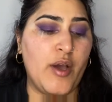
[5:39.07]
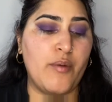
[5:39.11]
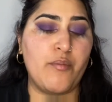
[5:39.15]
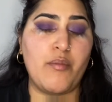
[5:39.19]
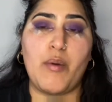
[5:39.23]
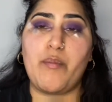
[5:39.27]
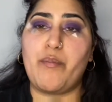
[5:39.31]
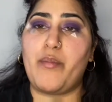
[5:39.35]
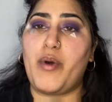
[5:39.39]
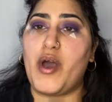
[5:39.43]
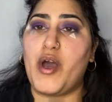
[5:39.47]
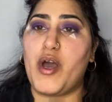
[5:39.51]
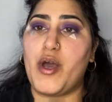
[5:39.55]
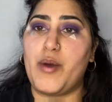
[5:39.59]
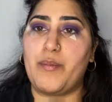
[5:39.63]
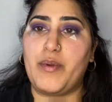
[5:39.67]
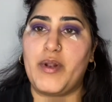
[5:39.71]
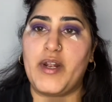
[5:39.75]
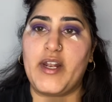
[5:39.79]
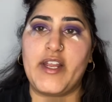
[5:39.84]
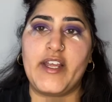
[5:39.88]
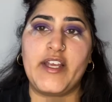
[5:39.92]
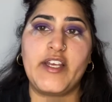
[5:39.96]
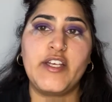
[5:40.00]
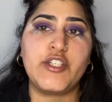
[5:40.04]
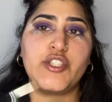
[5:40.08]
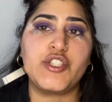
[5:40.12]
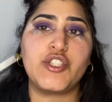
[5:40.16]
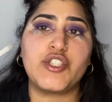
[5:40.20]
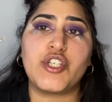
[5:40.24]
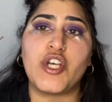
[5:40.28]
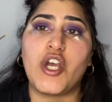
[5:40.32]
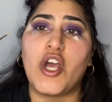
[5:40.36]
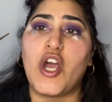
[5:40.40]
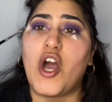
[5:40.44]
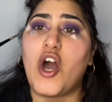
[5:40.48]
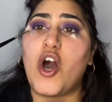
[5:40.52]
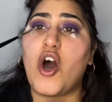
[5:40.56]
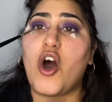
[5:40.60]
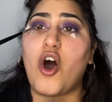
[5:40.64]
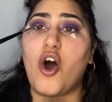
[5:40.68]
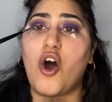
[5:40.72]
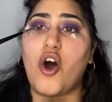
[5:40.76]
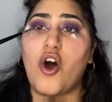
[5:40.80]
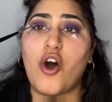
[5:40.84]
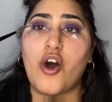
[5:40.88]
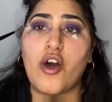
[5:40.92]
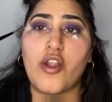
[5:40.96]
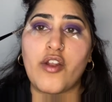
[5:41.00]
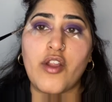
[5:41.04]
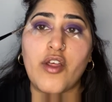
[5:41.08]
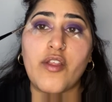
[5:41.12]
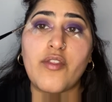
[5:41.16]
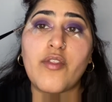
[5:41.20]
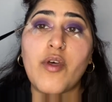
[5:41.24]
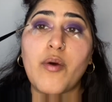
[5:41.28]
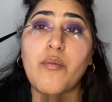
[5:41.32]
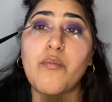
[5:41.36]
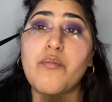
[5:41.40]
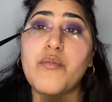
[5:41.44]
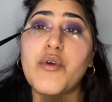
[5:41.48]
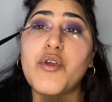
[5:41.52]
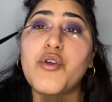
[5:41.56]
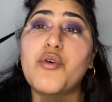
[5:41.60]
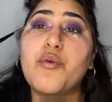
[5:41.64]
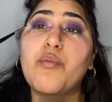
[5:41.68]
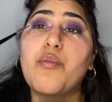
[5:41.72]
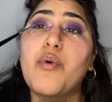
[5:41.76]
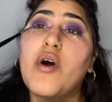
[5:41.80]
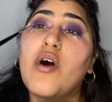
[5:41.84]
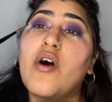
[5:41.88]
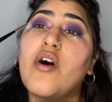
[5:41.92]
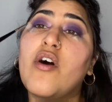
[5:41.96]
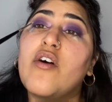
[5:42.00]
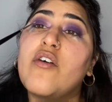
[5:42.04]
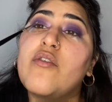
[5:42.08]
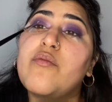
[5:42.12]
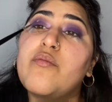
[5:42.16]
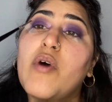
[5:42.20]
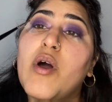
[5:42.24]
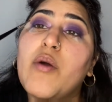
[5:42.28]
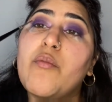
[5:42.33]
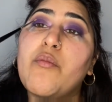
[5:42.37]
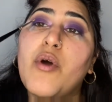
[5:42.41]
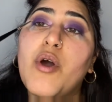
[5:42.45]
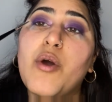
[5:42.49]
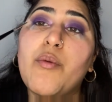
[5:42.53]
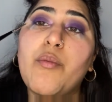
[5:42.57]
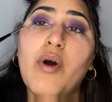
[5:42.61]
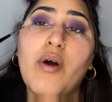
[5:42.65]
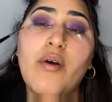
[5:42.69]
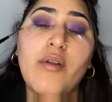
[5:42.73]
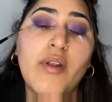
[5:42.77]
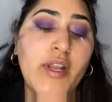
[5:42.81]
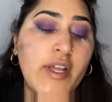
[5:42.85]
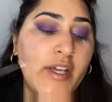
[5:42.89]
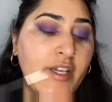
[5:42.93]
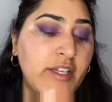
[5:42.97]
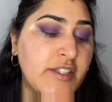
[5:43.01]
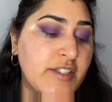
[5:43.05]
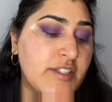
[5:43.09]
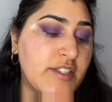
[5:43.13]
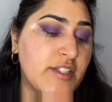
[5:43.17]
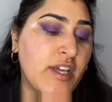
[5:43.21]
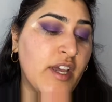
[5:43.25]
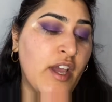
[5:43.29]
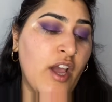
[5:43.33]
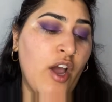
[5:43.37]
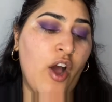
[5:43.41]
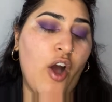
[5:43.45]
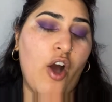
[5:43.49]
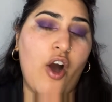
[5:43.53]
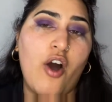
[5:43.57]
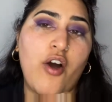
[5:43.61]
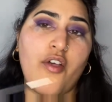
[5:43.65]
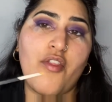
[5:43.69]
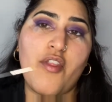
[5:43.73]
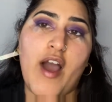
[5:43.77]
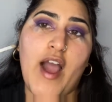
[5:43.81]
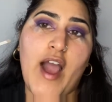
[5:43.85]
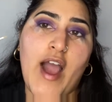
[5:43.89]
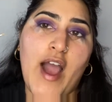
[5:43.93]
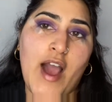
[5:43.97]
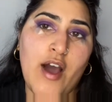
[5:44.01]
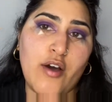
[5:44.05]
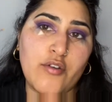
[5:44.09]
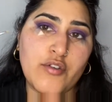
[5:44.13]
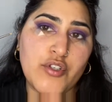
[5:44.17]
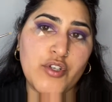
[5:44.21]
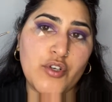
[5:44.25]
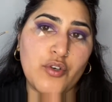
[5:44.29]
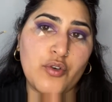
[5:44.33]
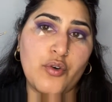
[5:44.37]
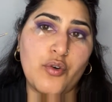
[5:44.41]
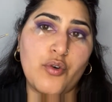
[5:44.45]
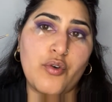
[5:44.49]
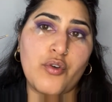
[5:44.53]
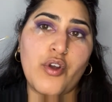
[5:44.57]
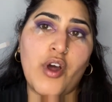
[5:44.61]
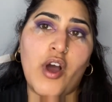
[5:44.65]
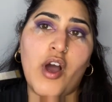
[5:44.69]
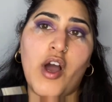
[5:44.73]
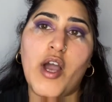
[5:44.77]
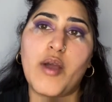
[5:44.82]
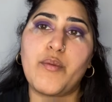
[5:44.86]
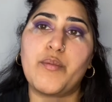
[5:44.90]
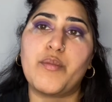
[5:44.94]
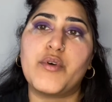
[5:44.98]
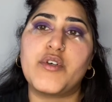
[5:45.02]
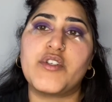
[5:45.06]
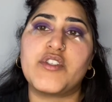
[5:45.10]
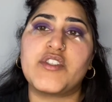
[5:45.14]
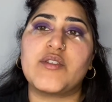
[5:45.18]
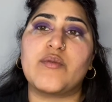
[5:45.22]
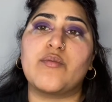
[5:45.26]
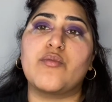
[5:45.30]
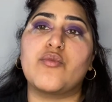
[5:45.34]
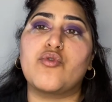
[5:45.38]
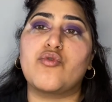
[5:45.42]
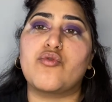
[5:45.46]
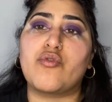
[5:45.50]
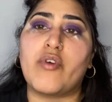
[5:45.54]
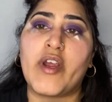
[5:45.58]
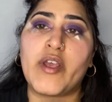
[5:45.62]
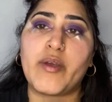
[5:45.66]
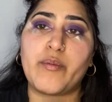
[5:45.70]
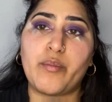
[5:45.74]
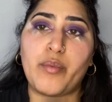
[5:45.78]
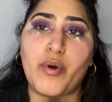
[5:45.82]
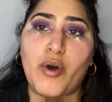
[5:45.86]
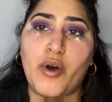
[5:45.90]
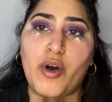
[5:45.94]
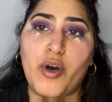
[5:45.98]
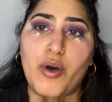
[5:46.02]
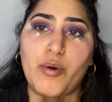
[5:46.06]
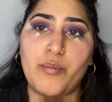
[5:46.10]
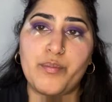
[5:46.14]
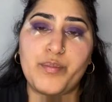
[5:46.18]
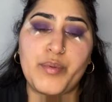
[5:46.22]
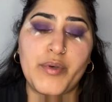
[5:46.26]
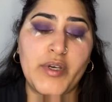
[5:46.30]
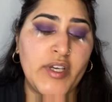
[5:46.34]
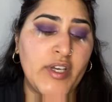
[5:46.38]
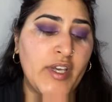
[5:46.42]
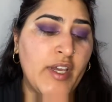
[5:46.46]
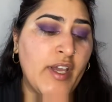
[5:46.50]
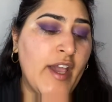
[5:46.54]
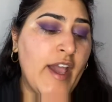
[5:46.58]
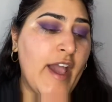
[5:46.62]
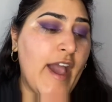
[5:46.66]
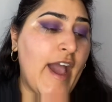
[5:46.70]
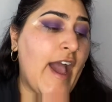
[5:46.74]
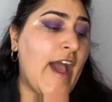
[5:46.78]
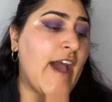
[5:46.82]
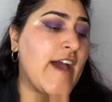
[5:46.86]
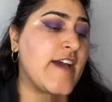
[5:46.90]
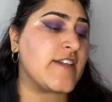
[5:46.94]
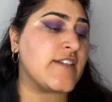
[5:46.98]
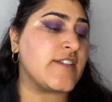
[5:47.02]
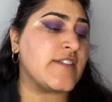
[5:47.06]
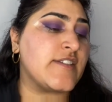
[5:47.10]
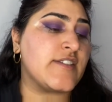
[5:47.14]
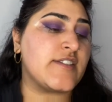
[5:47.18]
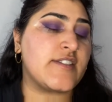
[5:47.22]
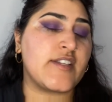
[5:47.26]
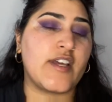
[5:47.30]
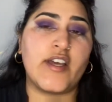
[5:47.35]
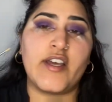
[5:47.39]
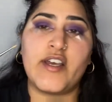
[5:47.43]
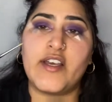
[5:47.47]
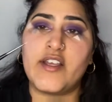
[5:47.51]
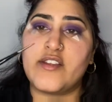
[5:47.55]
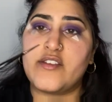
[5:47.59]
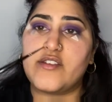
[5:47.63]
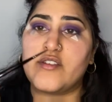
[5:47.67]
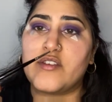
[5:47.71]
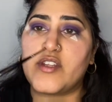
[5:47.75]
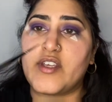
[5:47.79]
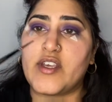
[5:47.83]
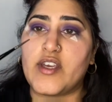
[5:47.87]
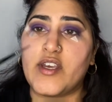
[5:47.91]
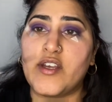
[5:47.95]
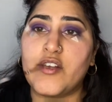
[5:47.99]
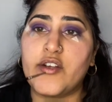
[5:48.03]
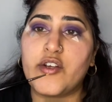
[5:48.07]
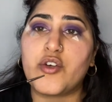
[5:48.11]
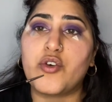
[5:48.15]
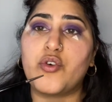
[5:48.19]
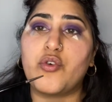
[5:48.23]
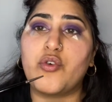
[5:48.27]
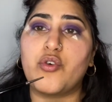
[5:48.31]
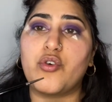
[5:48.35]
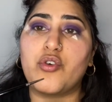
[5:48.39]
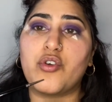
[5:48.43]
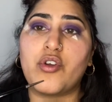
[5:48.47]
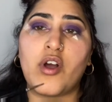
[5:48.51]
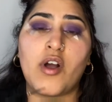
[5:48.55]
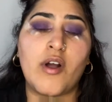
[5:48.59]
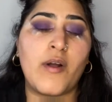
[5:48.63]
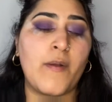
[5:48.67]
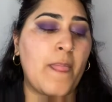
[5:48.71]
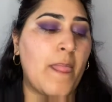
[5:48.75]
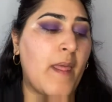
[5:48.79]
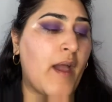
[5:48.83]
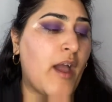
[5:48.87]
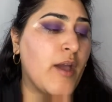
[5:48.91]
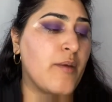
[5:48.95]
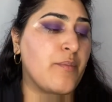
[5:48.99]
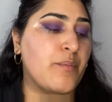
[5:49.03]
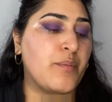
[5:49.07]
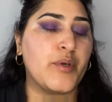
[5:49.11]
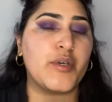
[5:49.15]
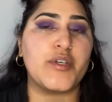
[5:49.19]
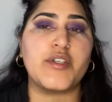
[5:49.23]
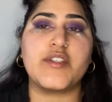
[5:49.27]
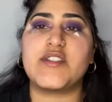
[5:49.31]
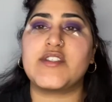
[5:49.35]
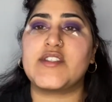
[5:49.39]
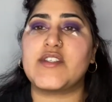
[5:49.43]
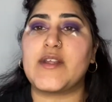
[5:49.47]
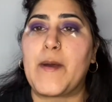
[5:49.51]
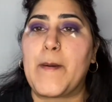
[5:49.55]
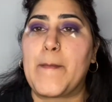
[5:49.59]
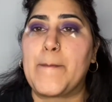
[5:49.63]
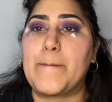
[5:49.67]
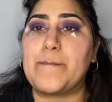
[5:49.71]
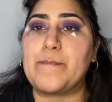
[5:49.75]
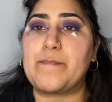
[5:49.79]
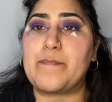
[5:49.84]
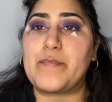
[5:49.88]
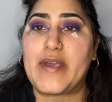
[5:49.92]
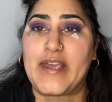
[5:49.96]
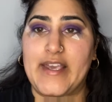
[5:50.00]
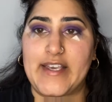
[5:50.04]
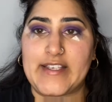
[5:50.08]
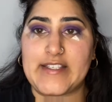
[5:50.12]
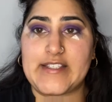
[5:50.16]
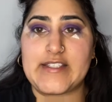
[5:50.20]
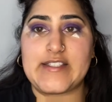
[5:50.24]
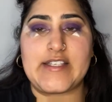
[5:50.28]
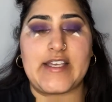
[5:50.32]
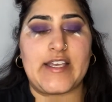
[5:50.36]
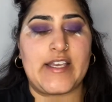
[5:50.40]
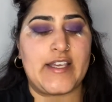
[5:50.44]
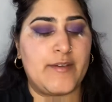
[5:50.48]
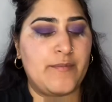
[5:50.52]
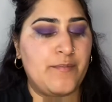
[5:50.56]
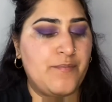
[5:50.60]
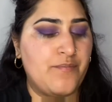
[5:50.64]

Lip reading: purplish on the middle part of my mobile lid. On the outer corner, I put some Great Pop, and in the inner corner, I put some Pixie.